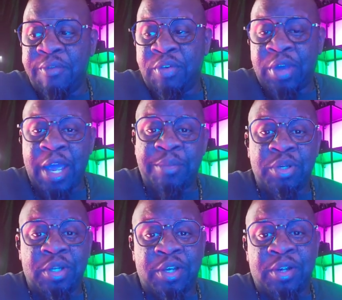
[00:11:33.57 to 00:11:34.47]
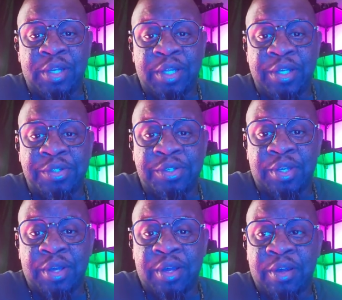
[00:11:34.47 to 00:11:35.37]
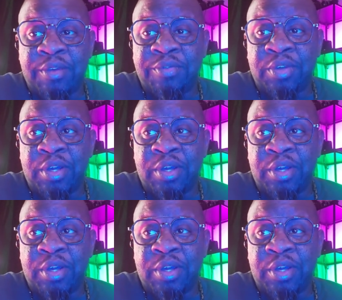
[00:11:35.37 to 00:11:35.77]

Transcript: vocabulary list of